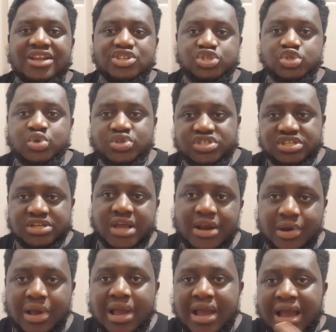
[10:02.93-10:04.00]
is no
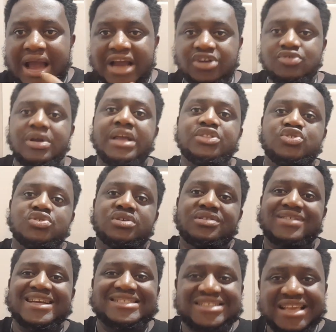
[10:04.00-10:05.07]
scenario, are trying to
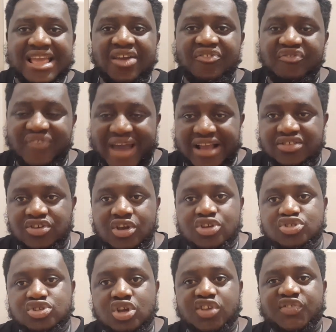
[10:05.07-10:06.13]
create a fight
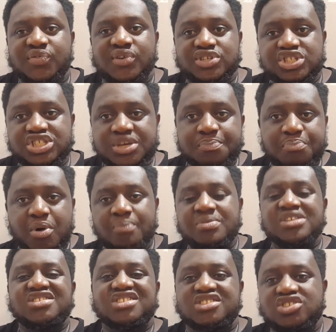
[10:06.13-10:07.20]
just for cheap
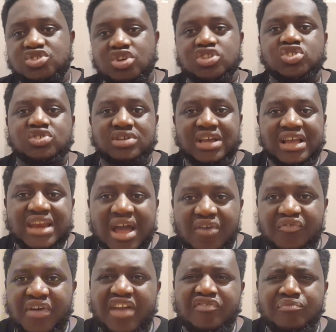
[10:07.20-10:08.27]
publicity, just to get that
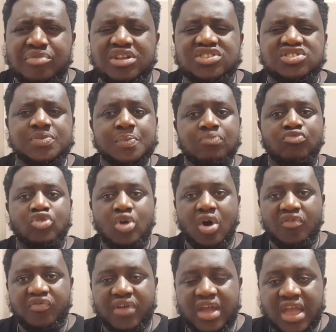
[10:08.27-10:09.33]
5 minutes
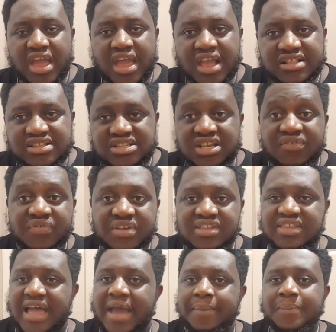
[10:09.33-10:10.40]
of TV
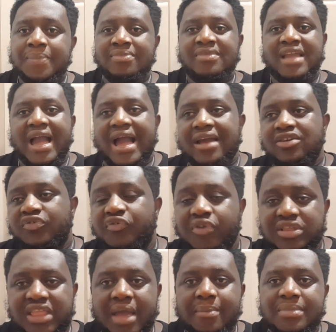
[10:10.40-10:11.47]
time. And for
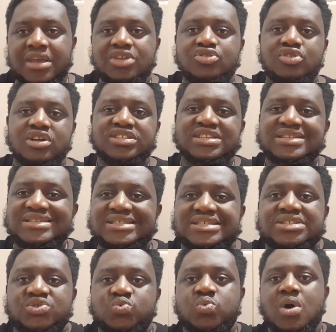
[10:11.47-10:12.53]
them, it doesn't
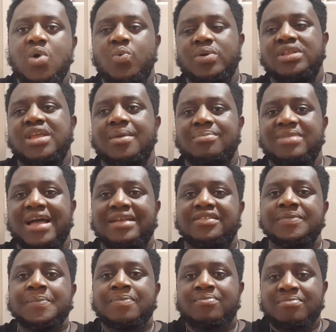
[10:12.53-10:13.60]
sit well with them that
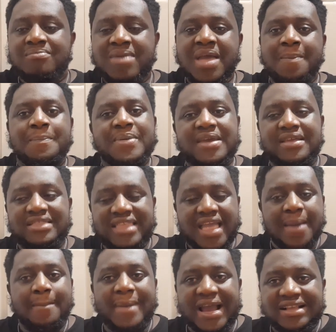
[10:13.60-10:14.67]
maybe they
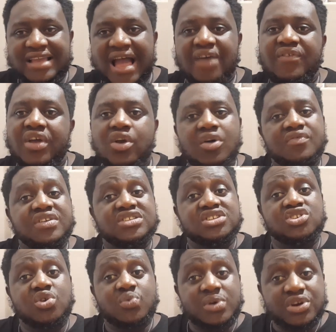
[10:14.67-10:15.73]
might have a
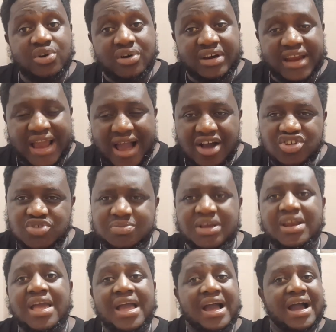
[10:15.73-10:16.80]
conversation with all the
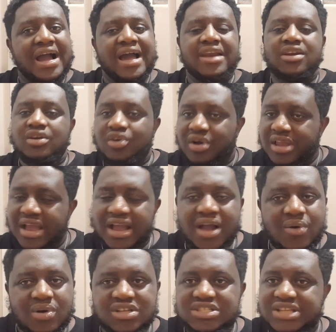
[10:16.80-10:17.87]
housemates. And Onyeka
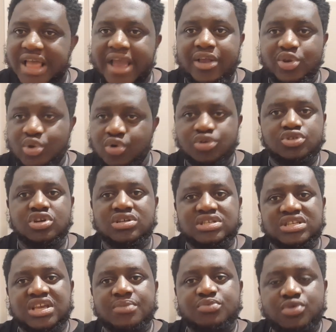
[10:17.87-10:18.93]
was like, no, just
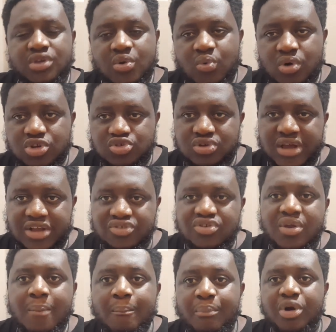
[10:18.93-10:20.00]
keep doing what you are
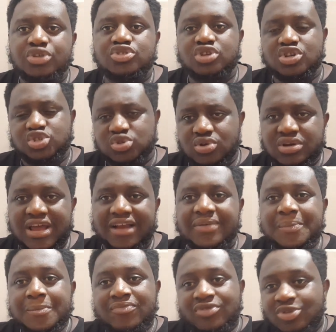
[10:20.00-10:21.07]
doing, but just know that
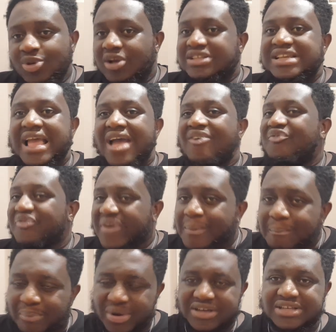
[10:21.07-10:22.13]
not
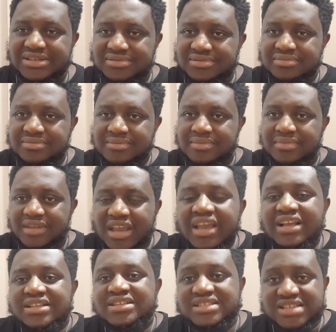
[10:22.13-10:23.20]
everybody
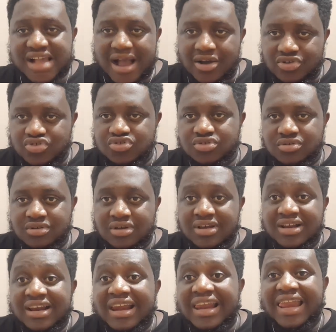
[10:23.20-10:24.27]
in this house
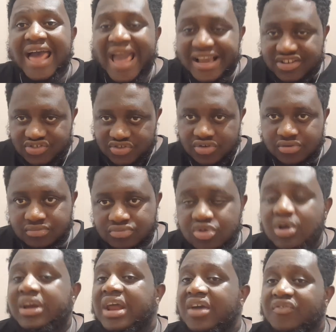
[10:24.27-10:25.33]
likes you.
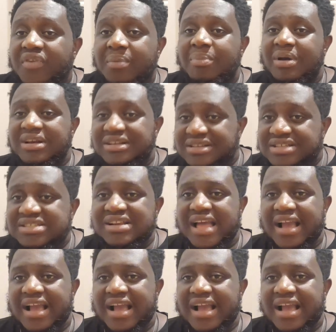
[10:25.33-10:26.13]
Not everybody in this